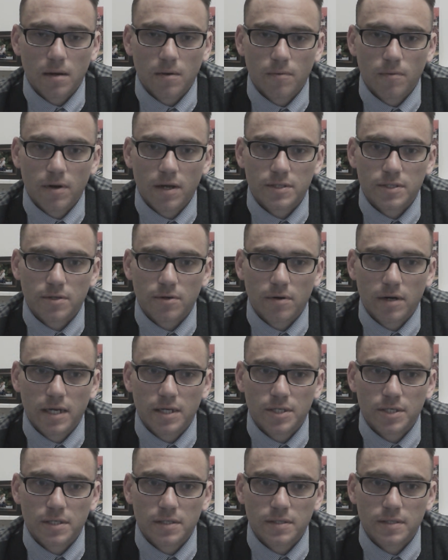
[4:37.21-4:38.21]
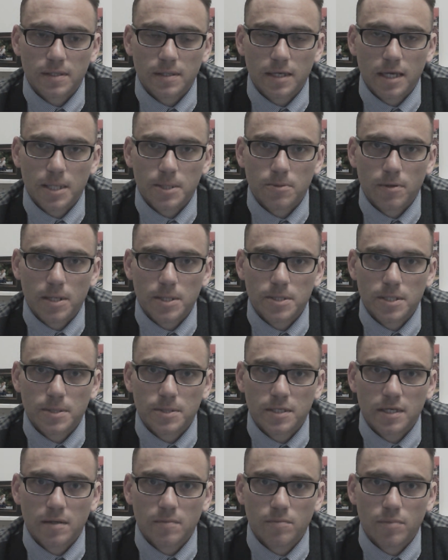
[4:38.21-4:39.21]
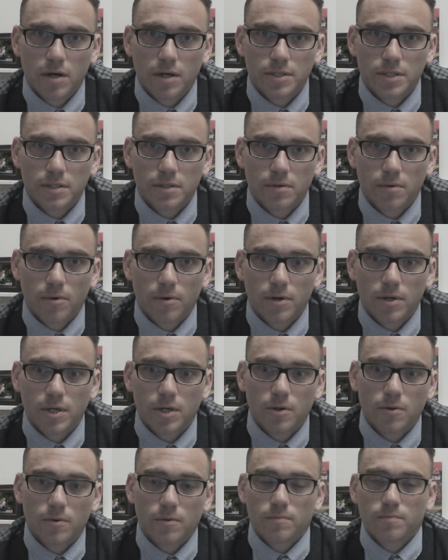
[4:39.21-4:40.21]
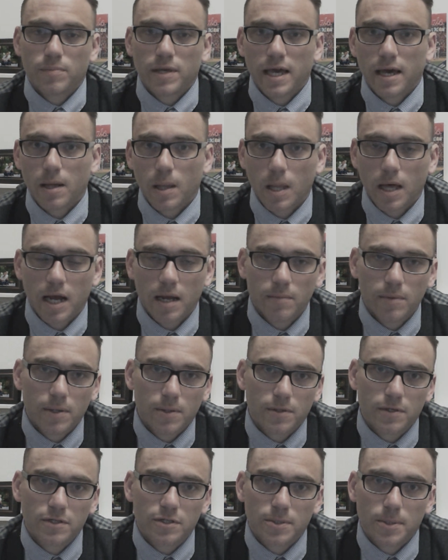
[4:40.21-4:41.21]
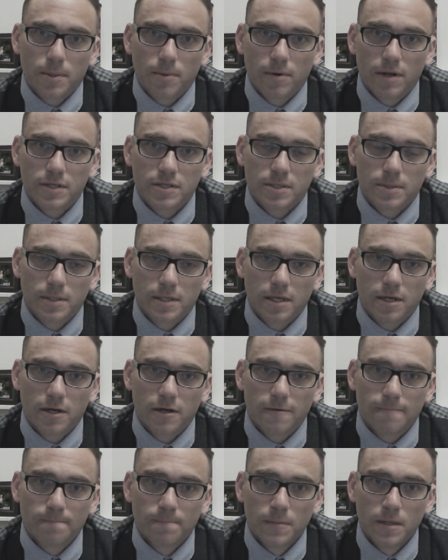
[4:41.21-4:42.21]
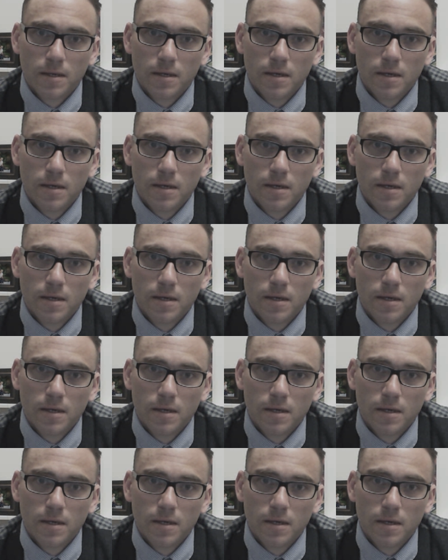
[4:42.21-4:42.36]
restorations in the FY15 budget in order to pay out liabilities for the rest of the year.